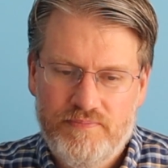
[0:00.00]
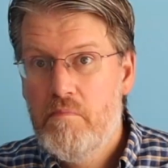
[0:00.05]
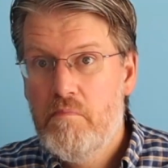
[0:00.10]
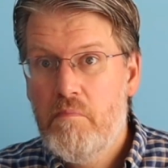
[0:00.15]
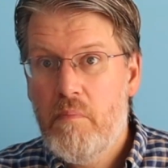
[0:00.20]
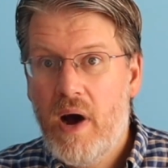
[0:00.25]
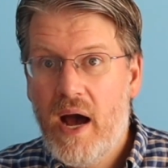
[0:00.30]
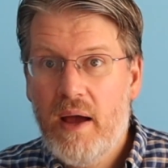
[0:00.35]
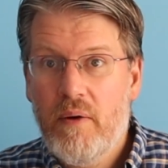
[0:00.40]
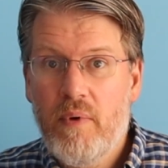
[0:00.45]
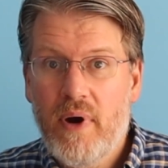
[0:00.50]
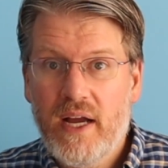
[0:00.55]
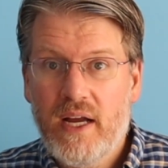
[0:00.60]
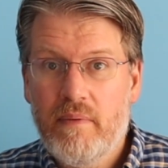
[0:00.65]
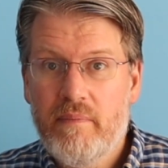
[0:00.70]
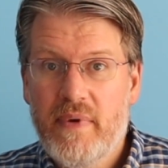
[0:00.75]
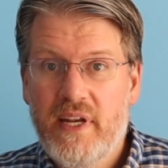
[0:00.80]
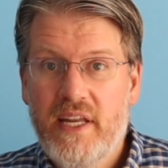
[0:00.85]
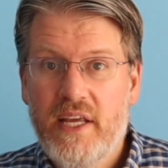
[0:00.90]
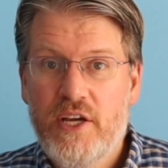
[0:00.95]
My
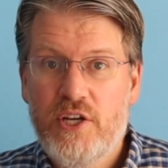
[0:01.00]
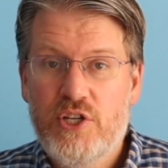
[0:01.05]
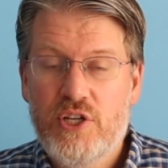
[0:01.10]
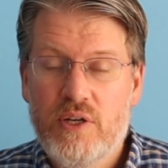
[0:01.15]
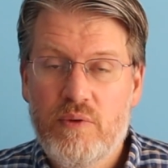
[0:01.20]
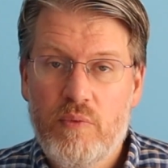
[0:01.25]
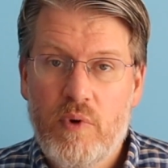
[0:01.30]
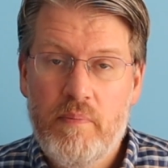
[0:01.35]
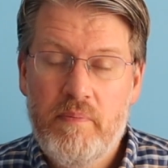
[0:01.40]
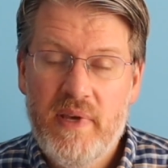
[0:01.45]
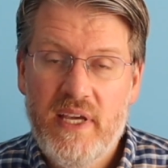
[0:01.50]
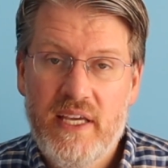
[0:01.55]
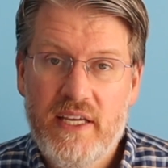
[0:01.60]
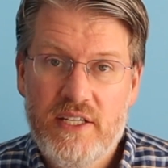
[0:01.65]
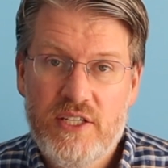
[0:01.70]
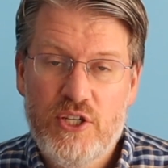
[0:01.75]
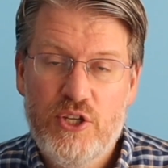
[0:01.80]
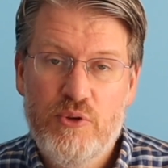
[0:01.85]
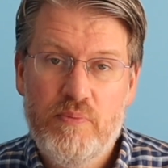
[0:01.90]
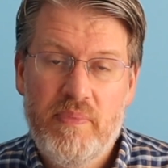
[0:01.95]
recommendation would be
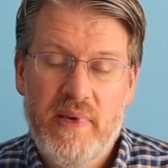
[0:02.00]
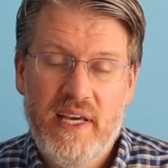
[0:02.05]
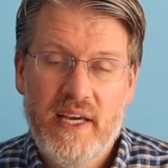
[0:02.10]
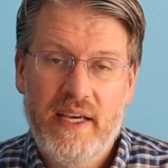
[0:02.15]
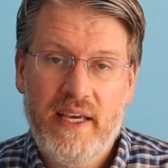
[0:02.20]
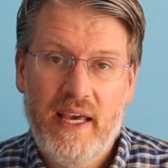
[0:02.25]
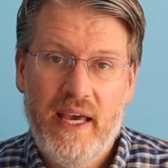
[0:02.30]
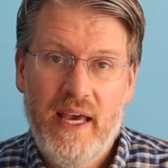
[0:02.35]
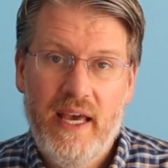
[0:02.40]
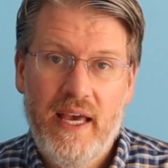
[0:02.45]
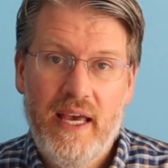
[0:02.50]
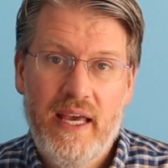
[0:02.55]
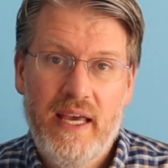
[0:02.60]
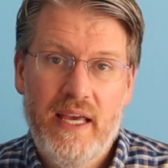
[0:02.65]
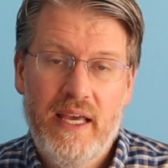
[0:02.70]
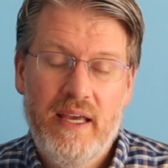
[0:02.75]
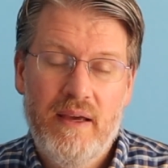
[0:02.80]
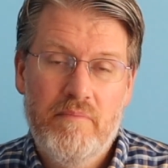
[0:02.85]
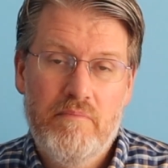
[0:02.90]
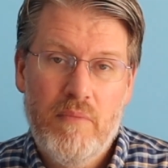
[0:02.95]
to pick
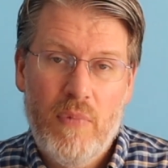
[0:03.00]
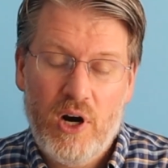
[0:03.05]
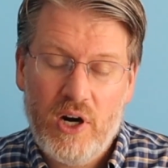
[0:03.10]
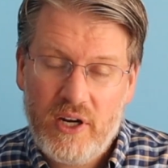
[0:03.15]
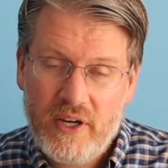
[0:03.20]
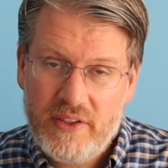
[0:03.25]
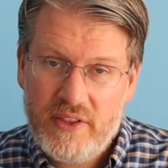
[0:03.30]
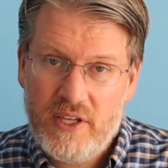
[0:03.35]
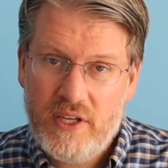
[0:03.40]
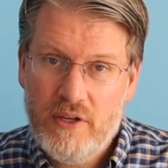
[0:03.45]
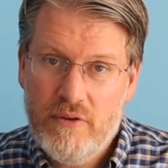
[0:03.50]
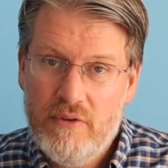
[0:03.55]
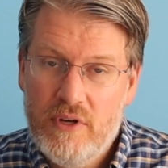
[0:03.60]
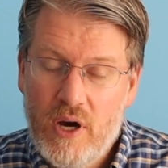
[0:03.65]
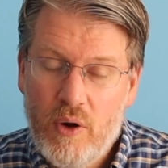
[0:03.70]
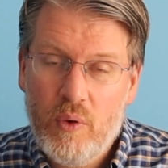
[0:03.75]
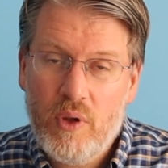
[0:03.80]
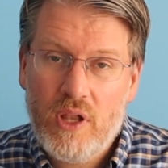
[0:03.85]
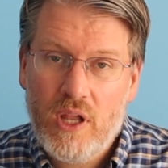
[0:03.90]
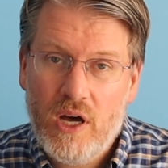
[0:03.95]
a market that you
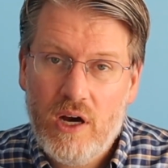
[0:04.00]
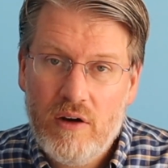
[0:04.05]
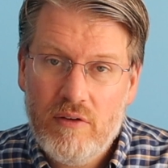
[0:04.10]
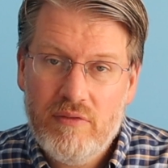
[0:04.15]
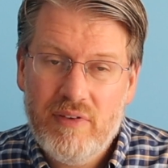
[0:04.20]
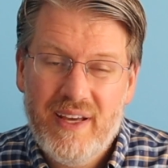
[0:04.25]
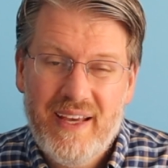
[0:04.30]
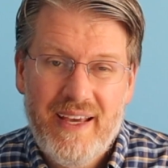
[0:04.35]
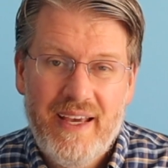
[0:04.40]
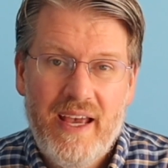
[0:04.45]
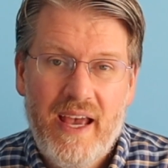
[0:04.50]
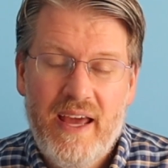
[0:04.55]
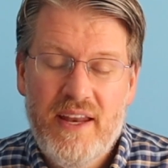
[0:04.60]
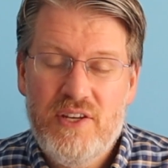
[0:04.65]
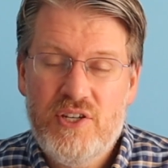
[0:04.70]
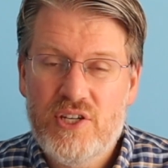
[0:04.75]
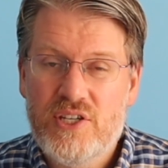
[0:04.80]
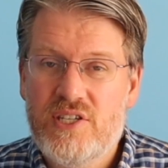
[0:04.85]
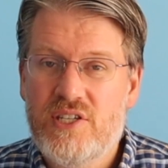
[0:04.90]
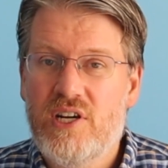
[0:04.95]
know and love
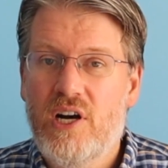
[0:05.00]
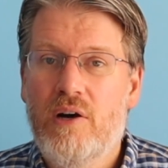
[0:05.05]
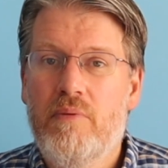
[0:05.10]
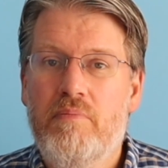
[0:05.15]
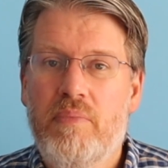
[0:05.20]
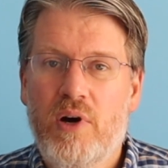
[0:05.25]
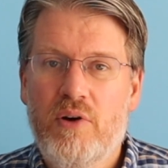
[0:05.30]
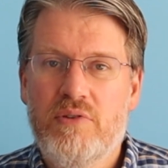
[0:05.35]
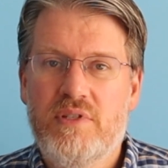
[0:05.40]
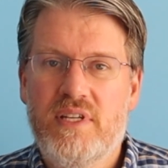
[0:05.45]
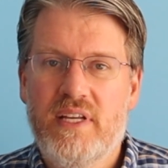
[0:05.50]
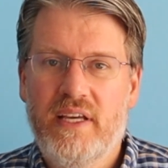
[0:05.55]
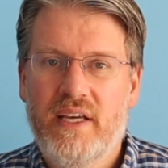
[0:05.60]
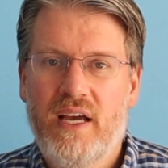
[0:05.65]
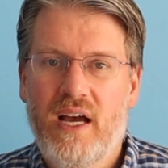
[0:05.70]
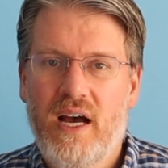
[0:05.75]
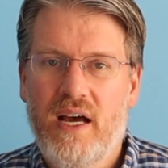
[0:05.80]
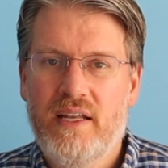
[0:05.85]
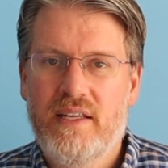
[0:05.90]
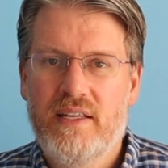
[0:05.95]
and just start posting
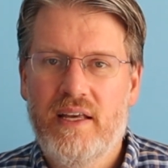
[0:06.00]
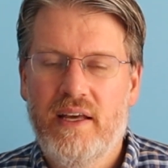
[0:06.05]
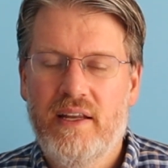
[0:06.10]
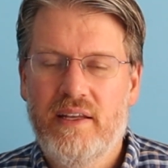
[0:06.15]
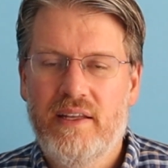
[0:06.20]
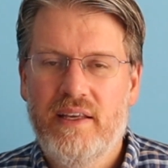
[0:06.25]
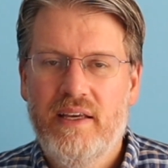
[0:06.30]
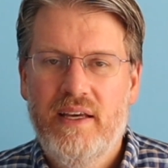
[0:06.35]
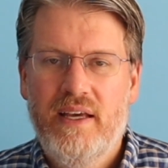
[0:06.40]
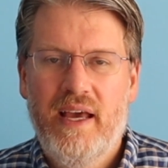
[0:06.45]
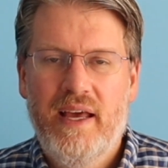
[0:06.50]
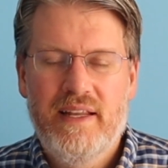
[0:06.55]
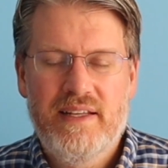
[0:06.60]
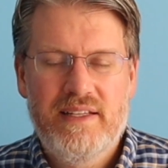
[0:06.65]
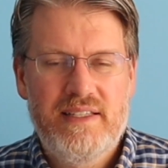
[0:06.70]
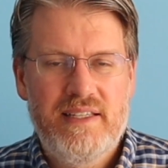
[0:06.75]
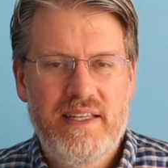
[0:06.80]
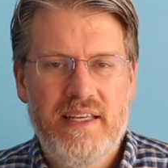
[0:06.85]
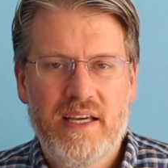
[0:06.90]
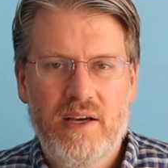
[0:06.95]
content and
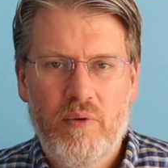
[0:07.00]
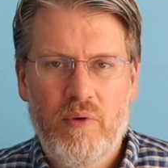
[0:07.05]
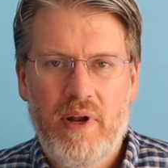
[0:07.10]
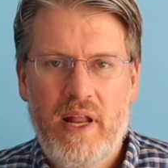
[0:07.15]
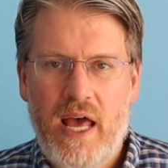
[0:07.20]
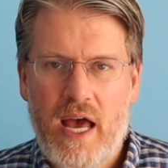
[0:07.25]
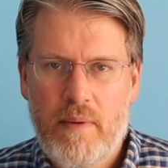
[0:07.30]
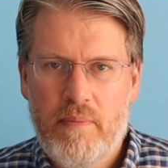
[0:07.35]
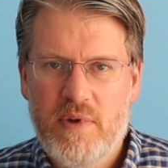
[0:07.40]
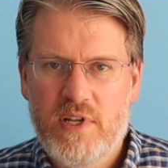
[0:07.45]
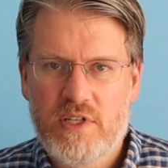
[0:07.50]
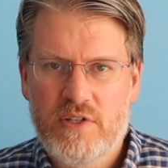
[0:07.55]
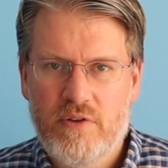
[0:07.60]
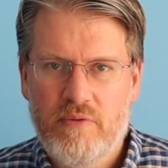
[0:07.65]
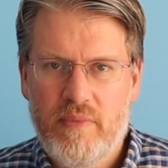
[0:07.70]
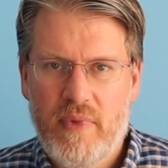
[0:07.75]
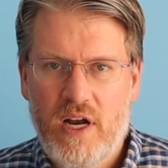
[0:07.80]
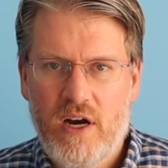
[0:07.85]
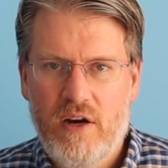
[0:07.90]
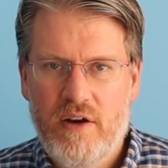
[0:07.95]
seeing what happens
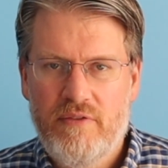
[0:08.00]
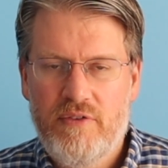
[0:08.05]
from there.